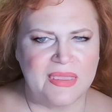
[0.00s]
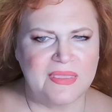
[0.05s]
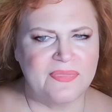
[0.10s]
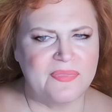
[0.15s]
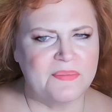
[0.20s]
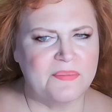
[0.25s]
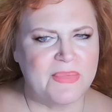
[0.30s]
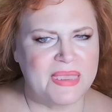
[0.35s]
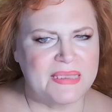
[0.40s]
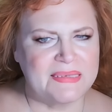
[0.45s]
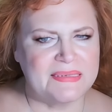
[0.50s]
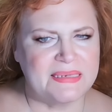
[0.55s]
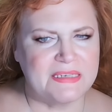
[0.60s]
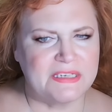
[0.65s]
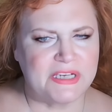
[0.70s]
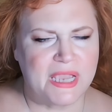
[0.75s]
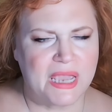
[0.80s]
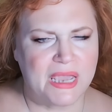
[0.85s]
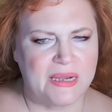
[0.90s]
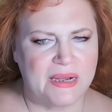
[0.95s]
Then the
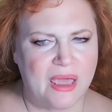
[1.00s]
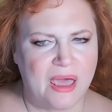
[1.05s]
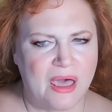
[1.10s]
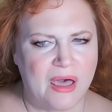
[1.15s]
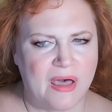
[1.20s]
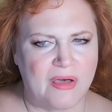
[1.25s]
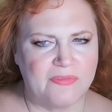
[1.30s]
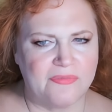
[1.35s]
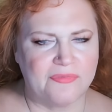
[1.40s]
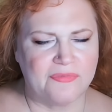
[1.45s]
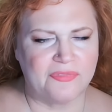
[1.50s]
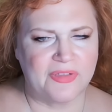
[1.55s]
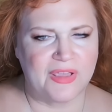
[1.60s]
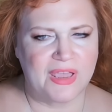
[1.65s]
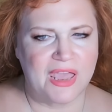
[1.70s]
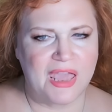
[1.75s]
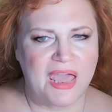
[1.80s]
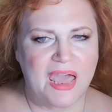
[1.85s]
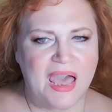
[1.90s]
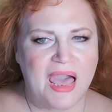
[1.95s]
message cut
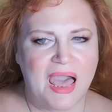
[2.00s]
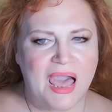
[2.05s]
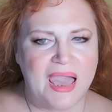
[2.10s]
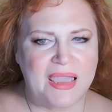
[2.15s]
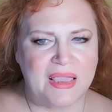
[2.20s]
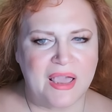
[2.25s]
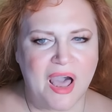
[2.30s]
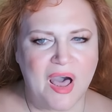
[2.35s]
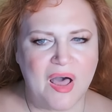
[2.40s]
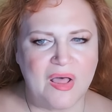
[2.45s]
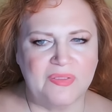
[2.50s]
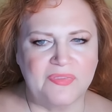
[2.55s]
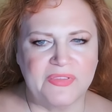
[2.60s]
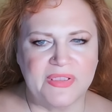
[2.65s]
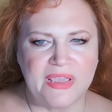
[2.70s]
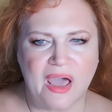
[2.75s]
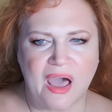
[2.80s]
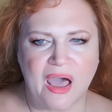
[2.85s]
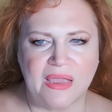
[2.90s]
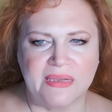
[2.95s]
off. I
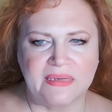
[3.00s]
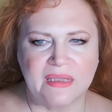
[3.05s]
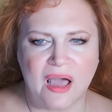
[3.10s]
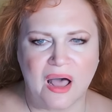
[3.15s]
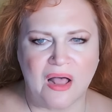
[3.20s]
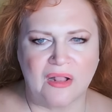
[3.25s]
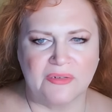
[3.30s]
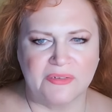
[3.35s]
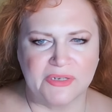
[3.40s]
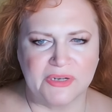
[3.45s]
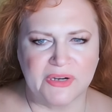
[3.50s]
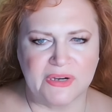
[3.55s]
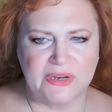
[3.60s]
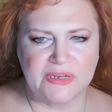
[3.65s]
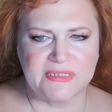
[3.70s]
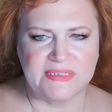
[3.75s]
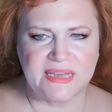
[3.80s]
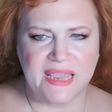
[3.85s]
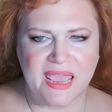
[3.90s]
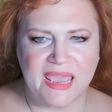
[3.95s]
called the on-call
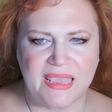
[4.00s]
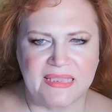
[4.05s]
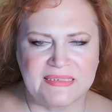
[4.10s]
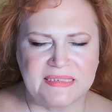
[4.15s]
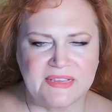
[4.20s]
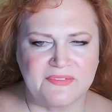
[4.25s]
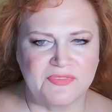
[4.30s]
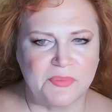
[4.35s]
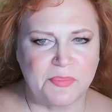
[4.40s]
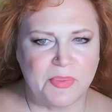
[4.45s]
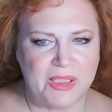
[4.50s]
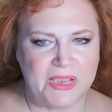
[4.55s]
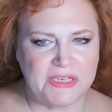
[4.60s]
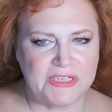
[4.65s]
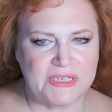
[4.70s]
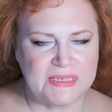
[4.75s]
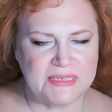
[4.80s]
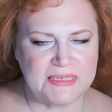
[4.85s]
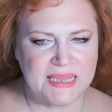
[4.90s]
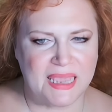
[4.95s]
nurse to ask if the
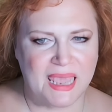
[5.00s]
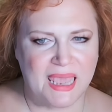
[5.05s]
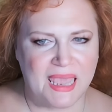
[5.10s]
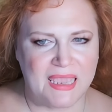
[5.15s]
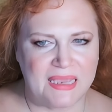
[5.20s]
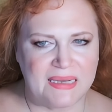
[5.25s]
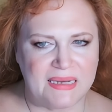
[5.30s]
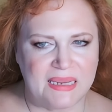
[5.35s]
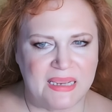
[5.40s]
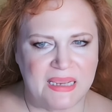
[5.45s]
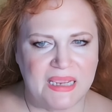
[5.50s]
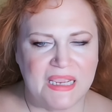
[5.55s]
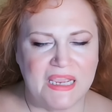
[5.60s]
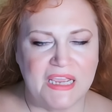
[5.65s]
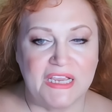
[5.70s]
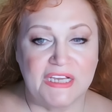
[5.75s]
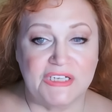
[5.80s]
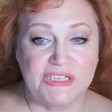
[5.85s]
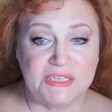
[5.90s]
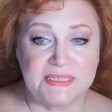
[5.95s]
patient died.
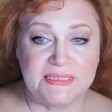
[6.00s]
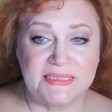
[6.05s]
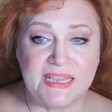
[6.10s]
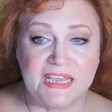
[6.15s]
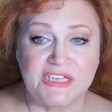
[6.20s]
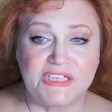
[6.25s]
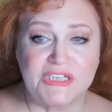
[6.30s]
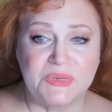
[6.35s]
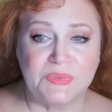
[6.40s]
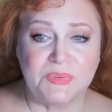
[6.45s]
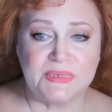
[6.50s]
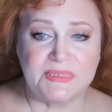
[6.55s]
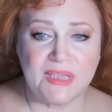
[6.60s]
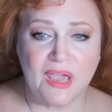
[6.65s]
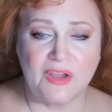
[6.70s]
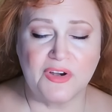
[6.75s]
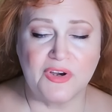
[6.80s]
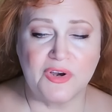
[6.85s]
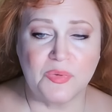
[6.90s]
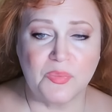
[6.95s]
She said she
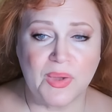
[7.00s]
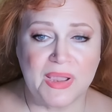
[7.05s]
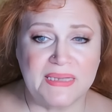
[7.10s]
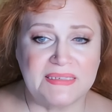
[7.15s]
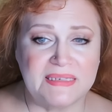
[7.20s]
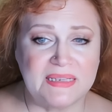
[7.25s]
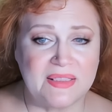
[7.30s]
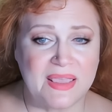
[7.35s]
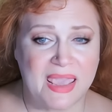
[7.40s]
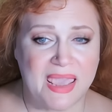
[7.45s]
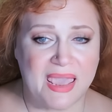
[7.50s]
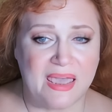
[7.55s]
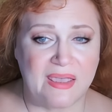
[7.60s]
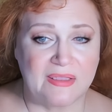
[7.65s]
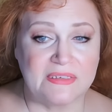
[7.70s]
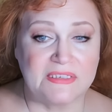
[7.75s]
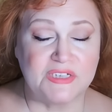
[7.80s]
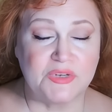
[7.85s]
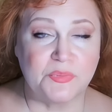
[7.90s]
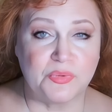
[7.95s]
was on her way to the
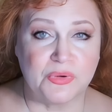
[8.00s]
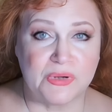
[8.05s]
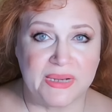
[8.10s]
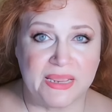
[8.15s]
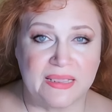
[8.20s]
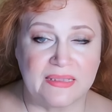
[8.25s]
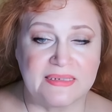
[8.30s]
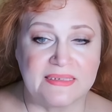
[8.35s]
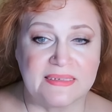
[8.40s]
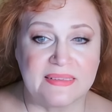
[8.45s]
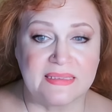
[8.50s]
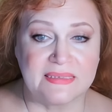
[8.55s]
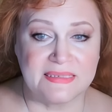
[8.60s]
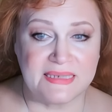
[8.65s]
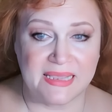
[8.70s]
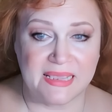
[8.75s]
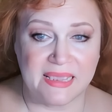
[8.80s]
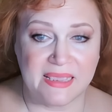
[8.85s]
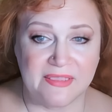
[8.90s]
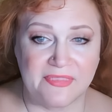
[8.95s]
house to pronounce
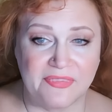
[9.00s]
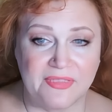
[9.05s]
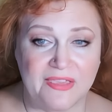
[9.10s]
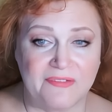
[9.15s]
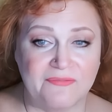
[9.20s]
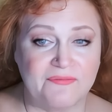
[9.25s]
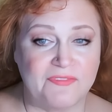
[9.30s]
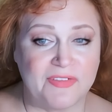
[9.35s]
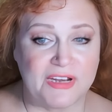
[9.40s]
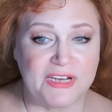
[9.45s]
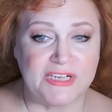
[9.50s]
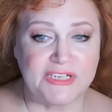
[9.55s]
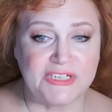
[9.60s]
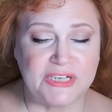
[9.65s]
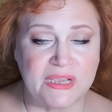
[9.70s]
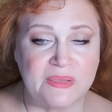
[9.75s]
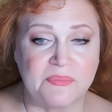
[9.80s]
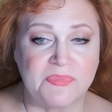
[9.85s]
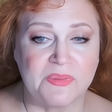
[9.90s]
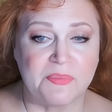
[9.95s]
the death and
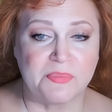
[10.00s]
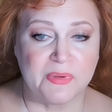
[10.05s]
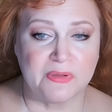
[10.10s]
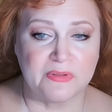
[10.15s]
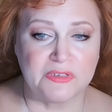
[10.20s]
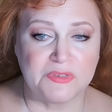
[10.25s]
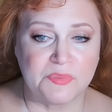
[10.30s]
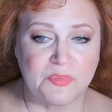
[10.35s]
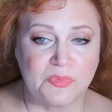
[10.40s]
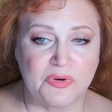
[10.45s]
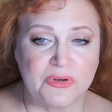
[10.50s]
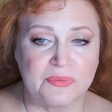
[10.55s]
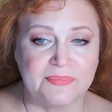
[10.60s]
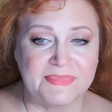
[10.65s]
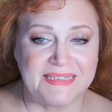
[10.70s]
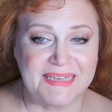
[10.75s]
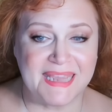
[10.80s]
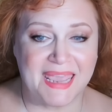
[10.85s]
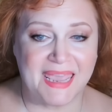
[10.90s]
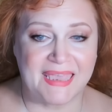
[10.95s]
finish up the
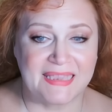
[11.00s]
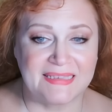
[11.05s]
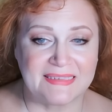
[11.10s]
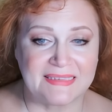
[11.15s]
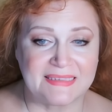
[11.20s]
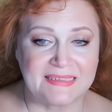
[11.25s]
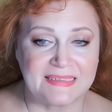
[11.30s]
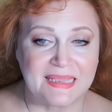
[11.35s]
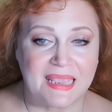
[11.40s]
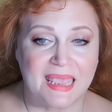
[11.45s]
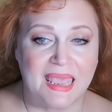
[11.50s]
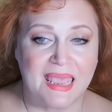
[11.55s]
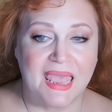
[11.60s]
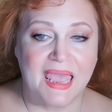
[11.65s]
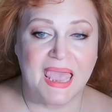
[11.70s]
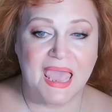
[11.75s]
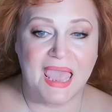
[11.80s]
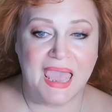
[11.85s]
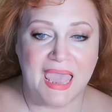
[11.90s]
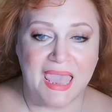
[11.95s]
post-mortem tasks
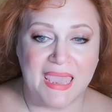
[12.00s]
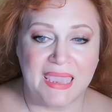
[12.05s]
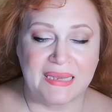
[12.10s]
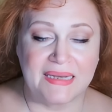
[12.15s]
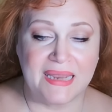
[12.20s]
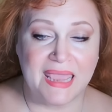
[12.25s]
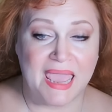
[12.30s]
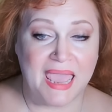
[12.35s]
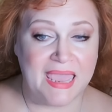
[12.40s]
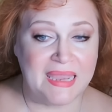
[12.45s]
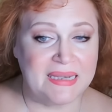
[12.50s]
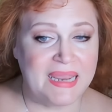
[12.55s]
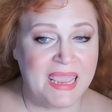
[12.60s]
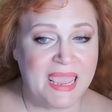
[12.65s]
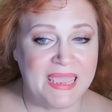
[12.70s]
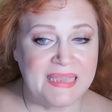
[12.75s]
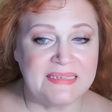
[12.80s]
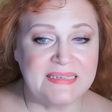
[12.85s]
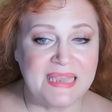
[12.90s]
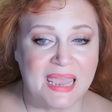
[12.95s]
and
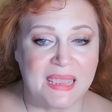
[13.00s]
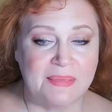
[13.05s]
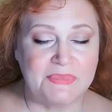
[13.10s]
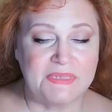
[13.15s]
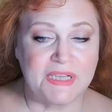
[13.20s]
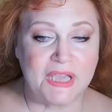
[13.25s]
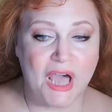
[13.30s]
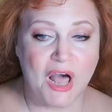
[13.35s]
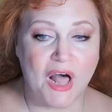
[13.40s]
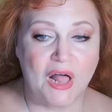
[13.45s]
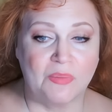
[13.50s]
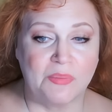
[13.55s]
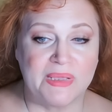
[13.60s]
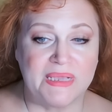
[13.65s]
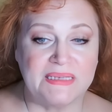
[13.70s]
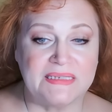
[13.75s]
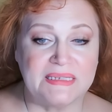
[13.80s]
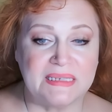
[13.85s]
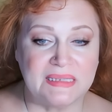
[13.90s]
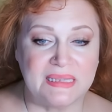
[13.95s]
hadn't had time to
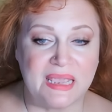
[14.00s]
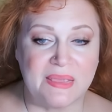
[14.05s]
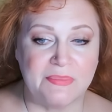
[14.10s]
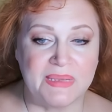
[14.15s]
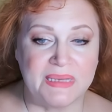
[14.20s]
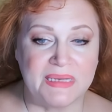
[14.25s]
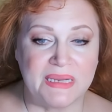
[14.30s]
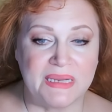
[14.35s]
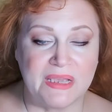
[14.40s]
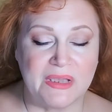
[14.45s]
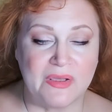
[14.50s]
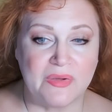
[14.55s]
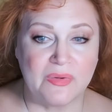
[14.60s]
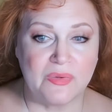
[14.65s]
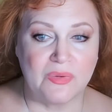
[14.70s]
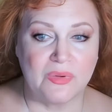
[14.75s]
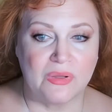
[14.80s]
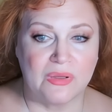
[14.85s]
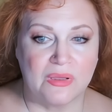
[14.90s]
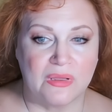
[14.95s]
call me to let me
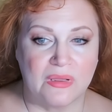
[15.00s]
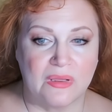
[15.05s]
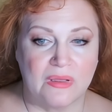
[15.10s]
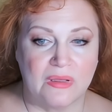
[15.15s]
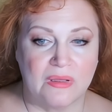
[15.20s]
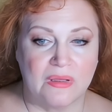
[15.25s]
know.